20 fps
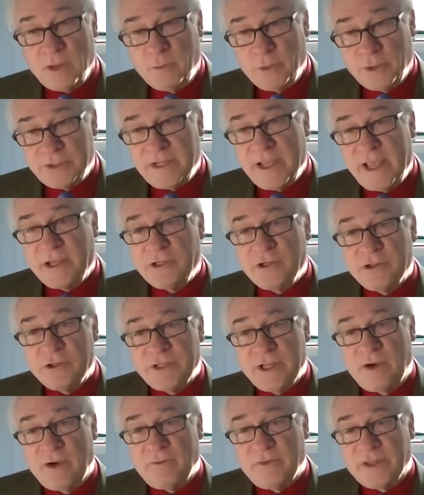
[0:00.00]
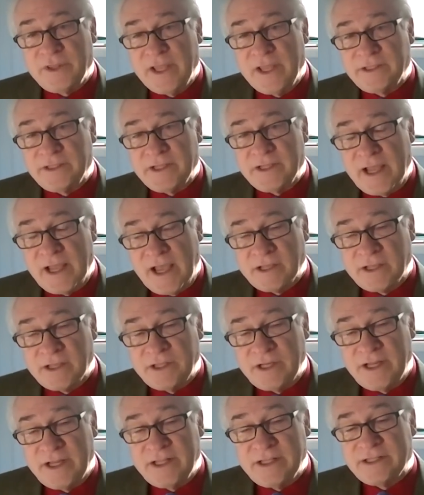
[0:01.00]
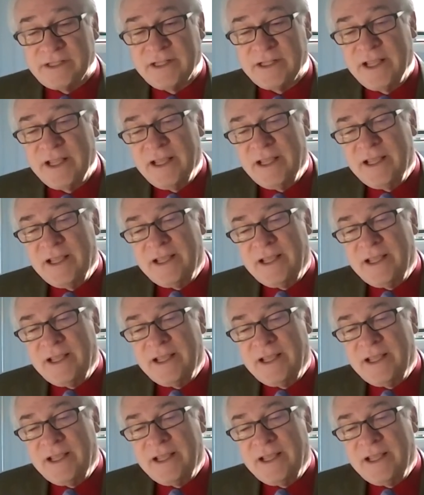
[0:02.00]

protect yourself with antioxidants